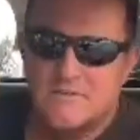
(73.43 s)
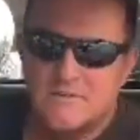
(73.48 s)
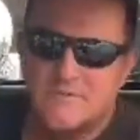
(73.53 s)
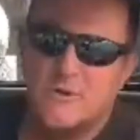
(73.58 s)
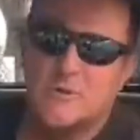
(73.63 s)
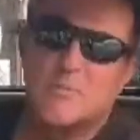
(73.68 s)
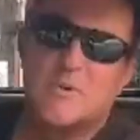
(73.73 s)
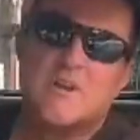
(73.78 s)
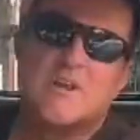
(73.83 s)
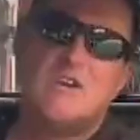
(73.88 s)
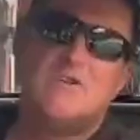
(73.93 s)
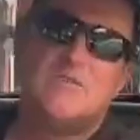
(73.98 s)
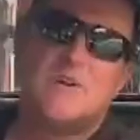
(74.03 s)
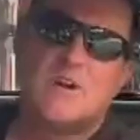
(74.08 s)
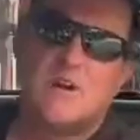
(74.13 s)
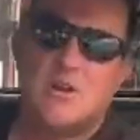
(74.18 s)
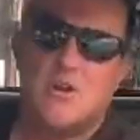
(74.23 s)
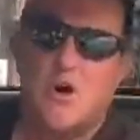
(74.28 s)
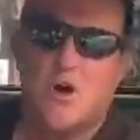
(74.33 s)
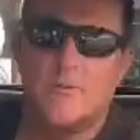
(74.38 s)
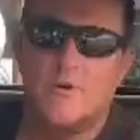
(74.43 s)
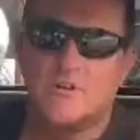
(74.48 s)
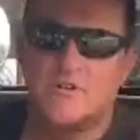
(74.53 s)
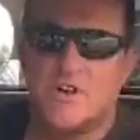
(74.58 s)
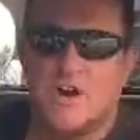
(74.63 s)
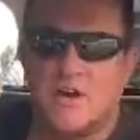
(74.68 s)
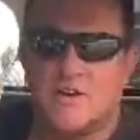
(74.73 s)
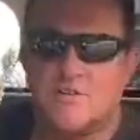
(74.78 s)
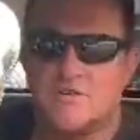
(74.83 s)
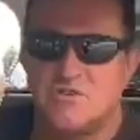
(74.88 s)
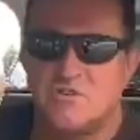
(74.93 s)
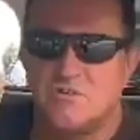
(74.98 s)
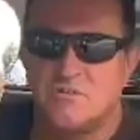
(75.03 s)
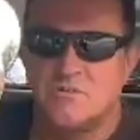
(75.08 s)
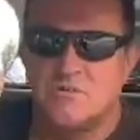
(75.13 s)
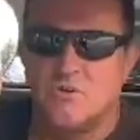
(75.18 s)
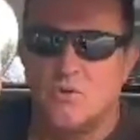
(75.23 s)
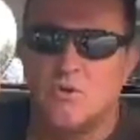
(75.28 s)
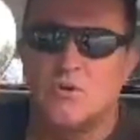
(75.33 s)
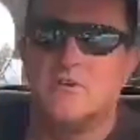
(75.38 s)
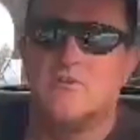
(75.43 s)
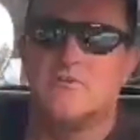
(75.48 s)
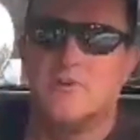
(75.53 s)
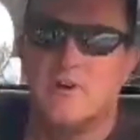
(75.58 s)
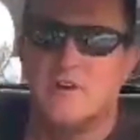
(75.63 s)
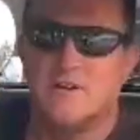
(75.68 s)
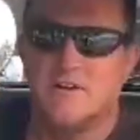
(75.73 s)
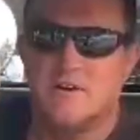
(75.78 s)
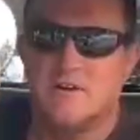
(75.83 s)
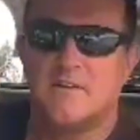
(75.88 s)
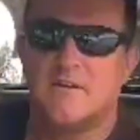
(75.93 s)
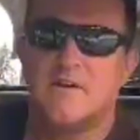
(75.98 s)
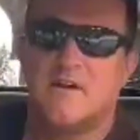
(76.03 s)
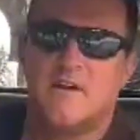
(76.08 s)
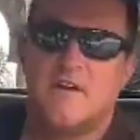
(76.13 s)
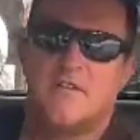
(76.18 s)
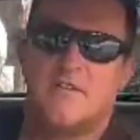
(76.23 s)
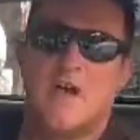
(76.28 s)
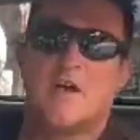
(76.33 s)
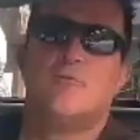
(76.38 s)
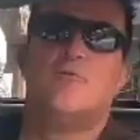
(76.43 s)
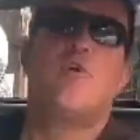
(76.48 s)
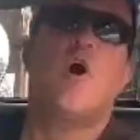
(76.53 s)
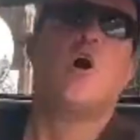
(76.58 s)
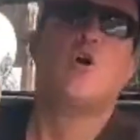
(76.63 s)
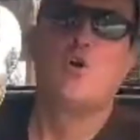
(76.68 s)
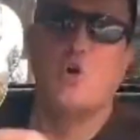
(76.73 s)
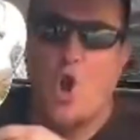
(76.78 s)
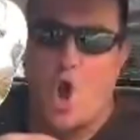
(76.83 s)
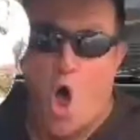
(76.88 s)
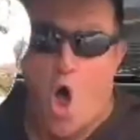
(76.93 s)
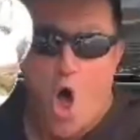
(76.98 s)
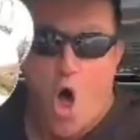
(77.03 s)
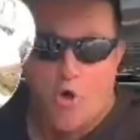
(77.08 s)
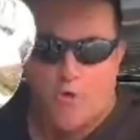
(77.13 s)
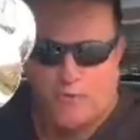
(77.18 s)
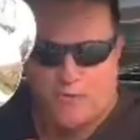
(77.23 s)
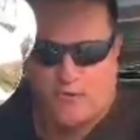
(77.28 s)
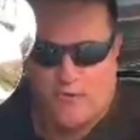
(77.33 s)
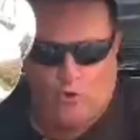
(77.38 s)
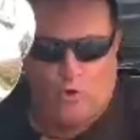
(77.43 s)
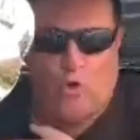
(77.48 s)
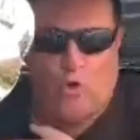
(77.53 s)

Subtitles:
if you believe in climate change, or you're vegan, then fuck off!